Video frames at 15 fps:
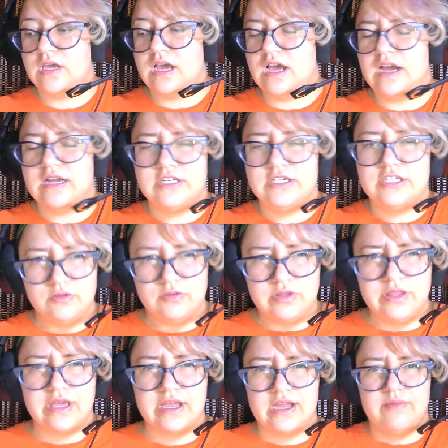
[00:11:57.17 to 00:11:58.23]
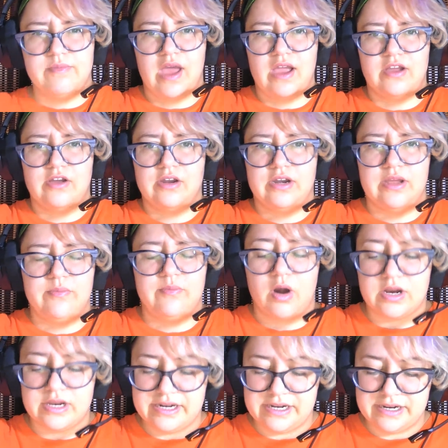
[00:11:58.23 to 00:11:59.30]
I just don't think I'm that good at
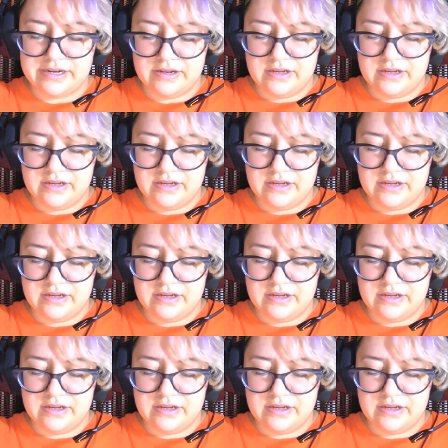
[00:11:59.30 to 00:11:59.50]
marketing.